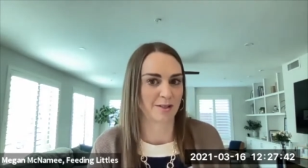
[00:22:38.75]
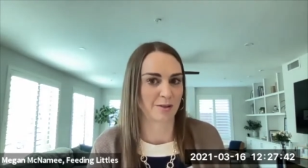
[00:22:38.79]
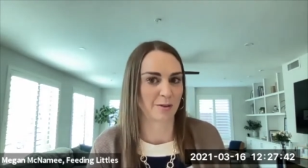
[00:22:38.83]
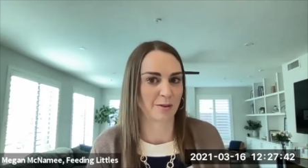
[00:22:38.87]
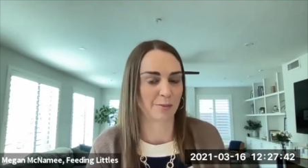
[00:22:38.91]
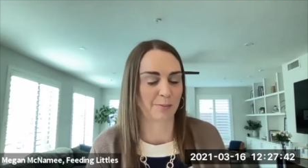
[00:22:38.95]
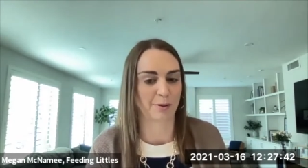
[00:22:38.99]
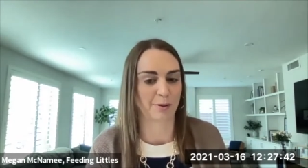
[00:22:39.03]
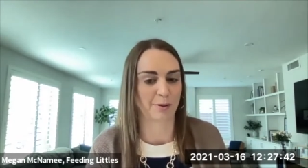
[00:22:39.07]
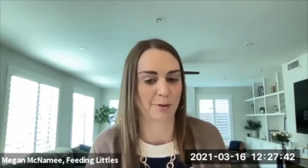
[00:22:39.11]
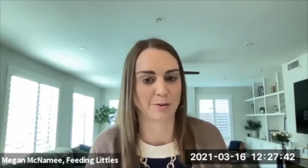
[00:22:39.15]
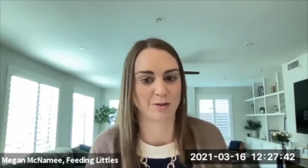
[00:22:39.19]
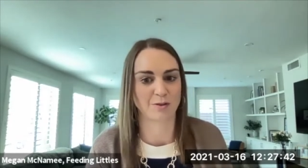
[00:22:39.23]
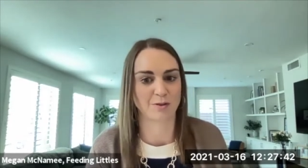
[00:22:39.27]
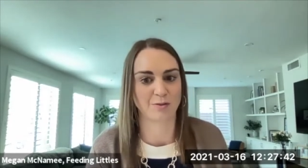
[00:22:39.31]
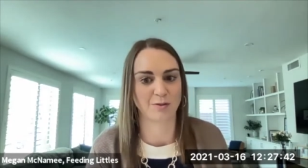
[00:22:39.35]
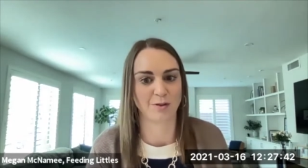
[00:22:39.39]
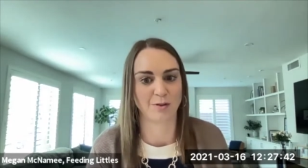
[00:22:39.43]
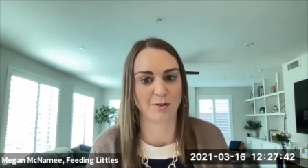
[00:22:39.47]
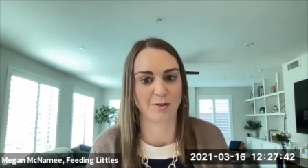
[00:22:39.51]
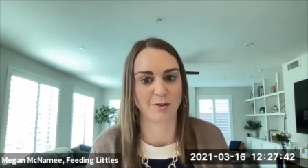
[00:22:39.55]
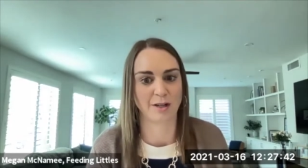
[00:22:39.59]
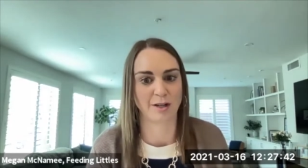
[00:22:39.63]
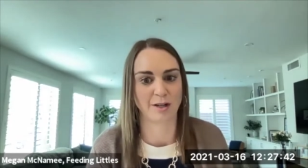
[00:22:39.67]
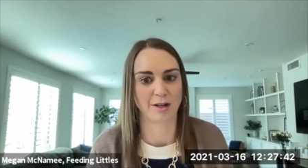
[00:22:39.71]
to approach
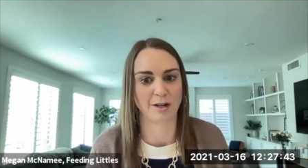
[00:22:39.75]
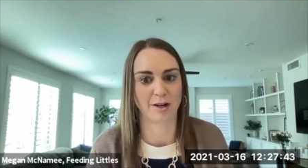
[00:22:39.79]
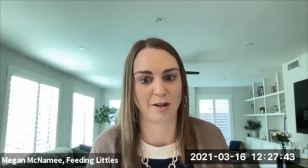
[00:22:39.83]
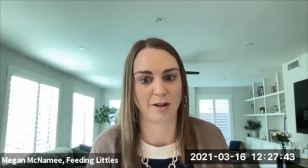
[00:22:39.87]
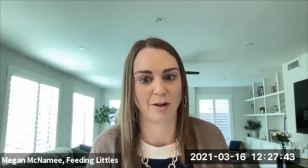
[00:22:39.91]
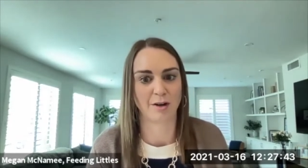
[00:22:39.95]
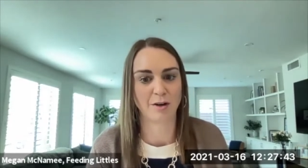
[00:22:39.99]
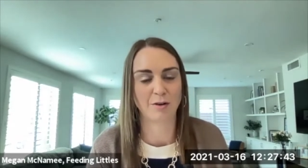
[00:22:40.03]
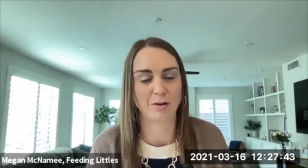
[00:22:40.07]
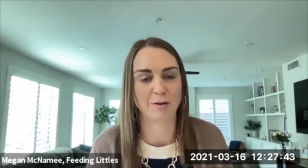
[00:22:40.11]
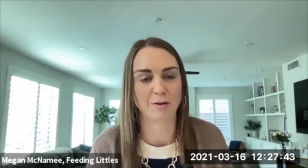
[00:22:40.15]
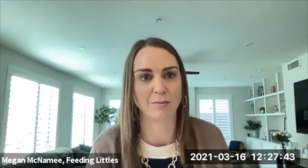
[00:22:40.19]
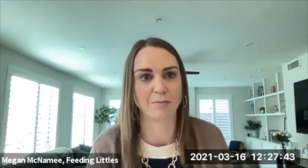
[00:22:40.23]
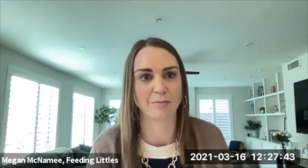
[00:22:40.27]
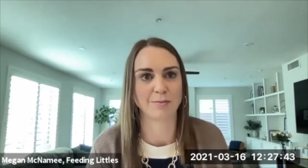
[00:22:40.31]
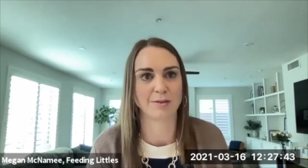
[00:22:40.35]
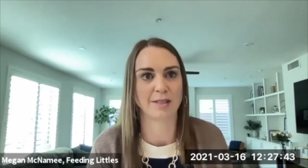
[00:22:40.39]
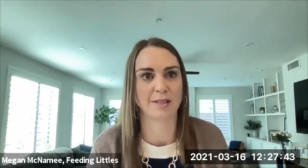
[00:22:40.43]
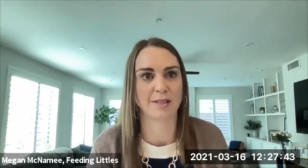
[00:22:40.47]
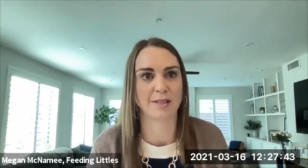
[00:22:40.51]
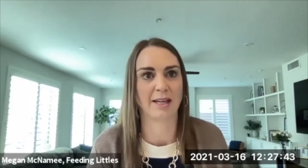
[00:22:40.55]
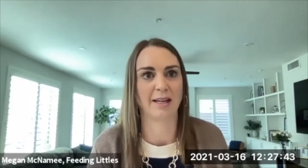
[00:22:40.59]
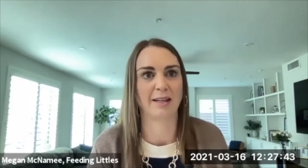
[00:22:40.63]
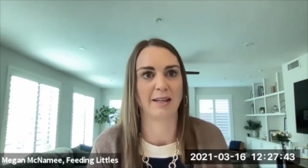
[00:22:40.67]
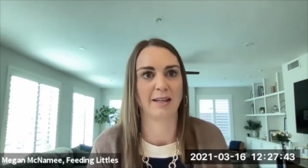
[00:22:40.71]
food in our homes
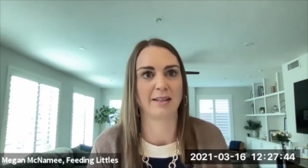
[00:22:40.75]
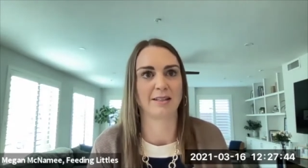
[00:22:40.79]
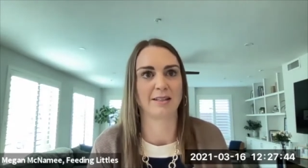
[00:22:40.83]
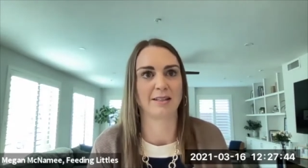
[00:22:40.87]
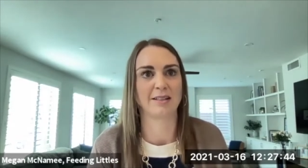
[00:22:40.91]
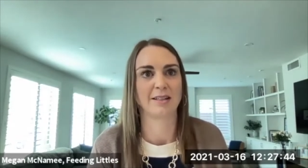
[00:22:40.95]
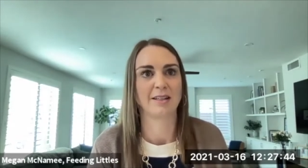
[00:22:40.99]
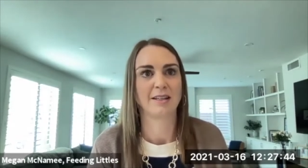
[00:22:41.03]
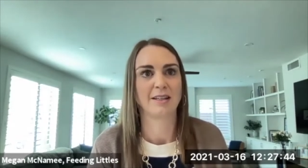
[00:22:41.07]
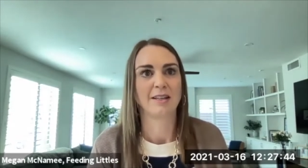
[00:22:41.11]
and